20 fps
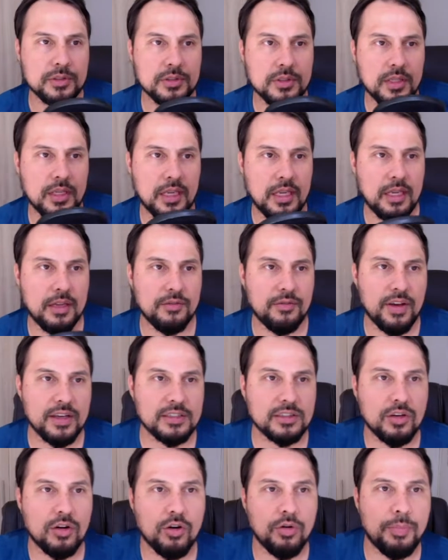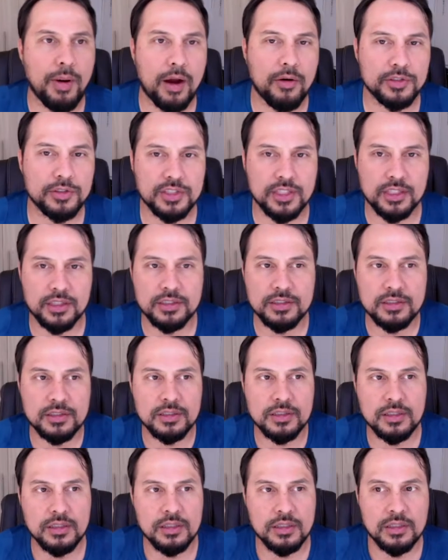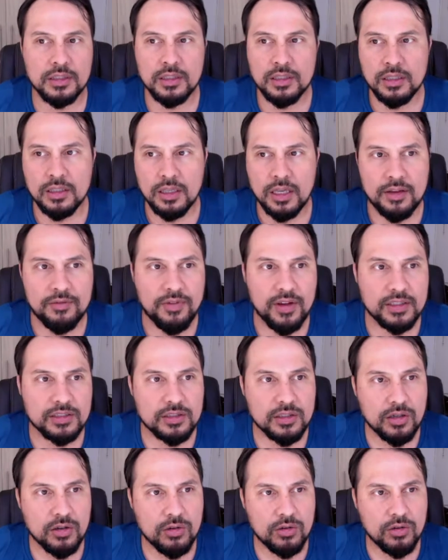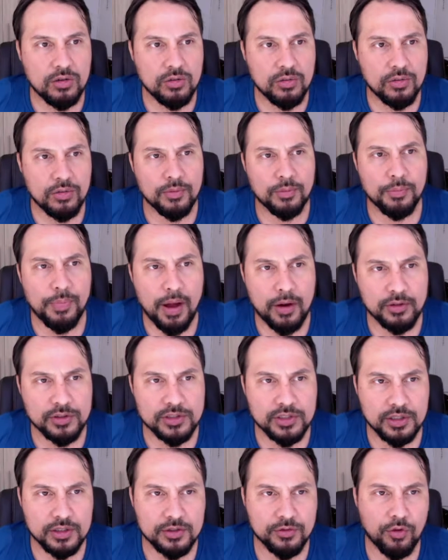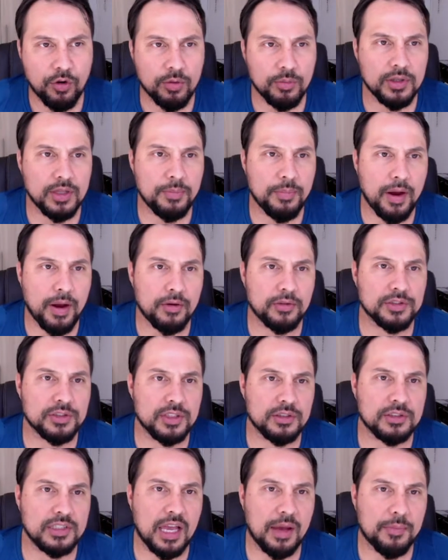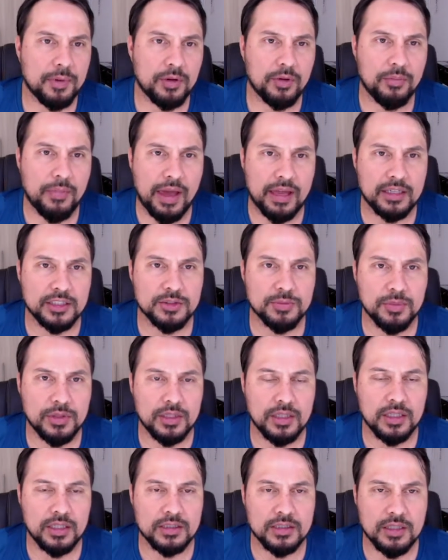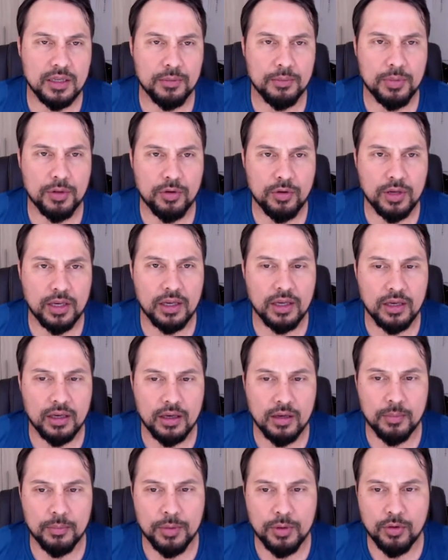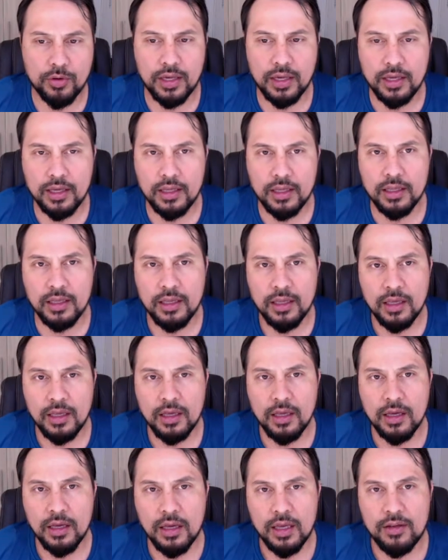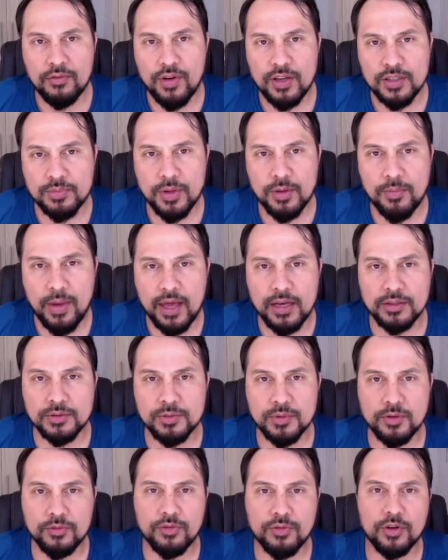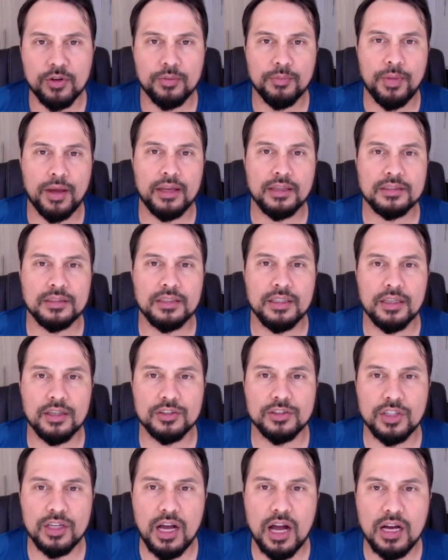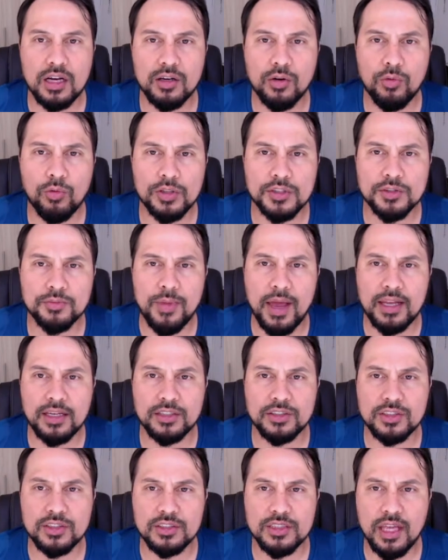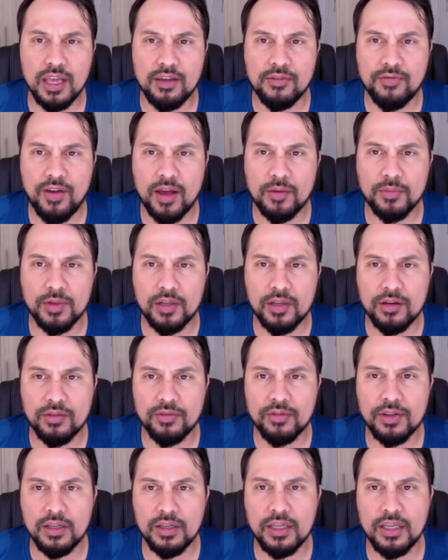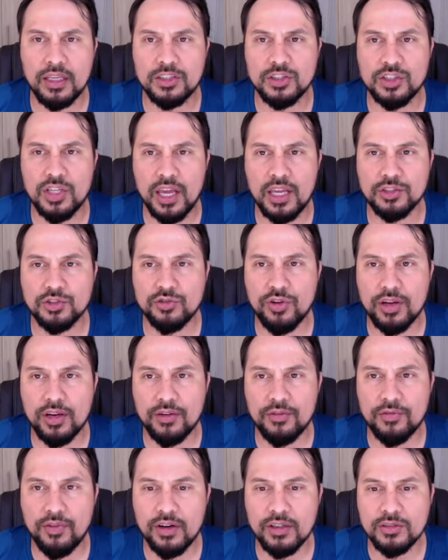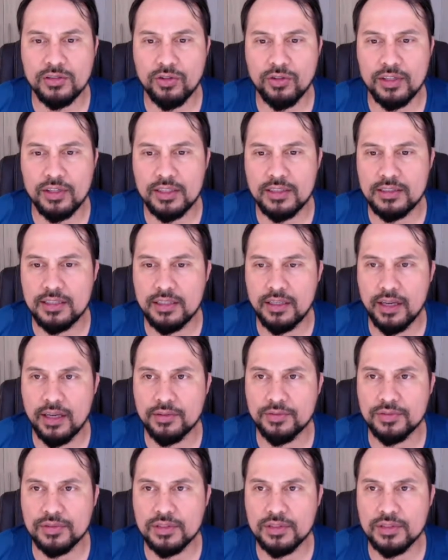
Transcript: Invesco PowerShares. Invesco PowerShares, formerly PowerShares Capital Management, is a bouquet investment management firm based near Chicago, which manages a family of exchange-traded funds, or ETFs.